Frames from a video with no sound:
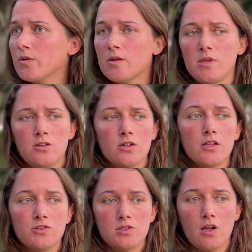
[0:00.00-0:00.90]
I mean, you're
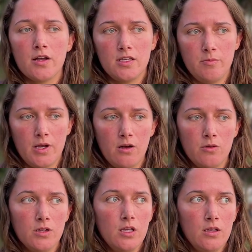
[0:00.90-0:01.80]
not just talking
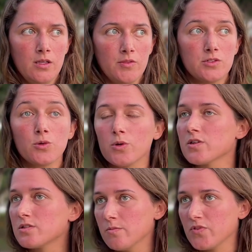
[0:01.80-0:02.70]
about the
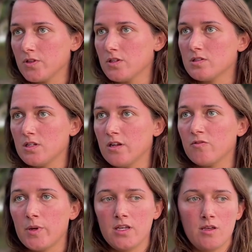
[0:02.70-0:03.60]
tourism for the city
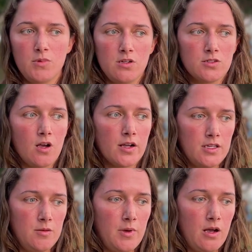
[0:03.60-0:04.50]
of Miami, you're
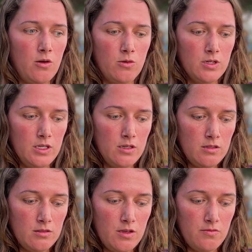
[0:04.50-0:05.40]
talking about
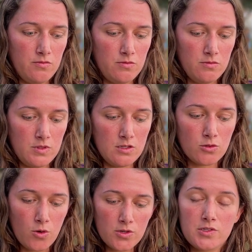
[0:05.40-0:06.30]

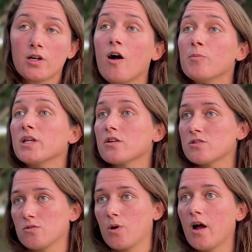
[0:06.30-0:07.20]
these corals are helping
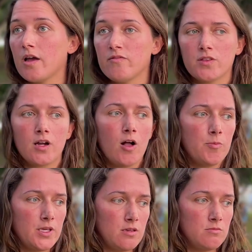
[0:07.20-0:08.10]
us thrive. They're
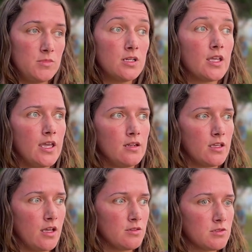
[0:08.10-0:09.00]
helping mitigate
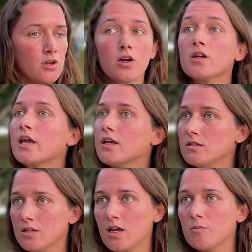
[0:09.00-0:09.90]
against
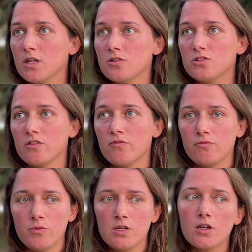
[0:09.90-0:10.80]
hurricane damage. If
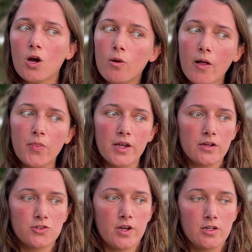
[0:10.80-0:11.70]
we didn't go out
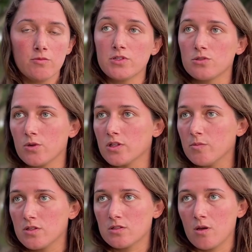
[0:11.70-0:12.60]
there and try to restore
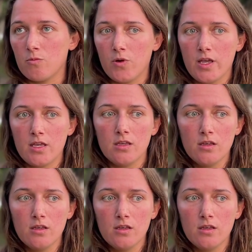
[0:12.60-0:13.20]
them in some way,